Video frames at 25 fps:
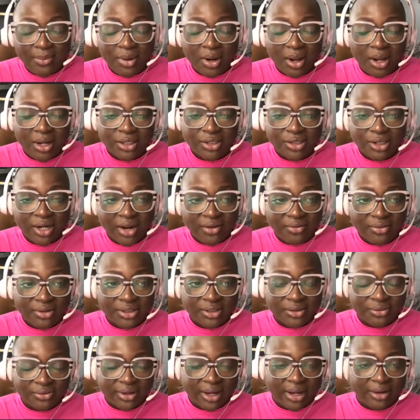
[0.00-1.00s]
Not Your Average
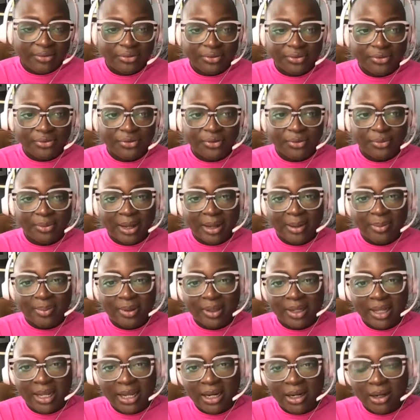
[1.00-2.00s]
Survivor for my
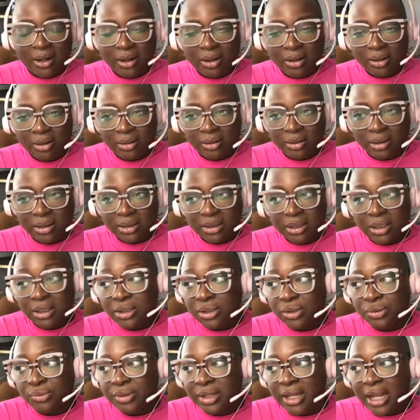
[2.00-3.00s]
planner,
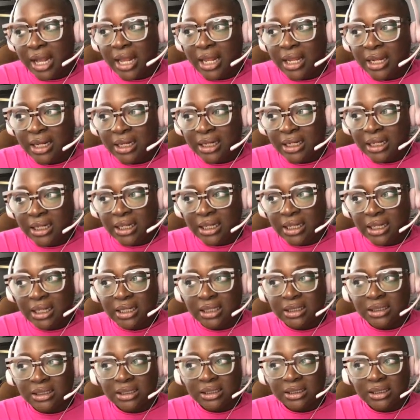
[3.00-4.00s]
because the reality
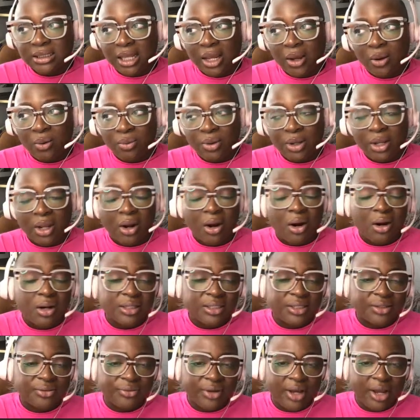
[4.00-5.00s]
is that we are
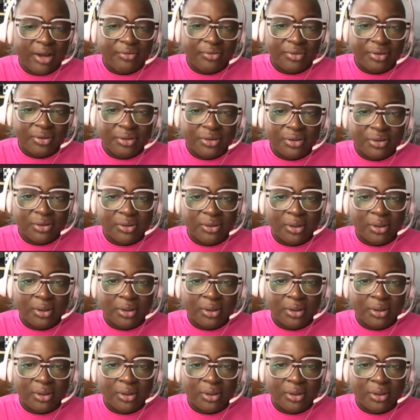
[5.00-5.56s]
survivors.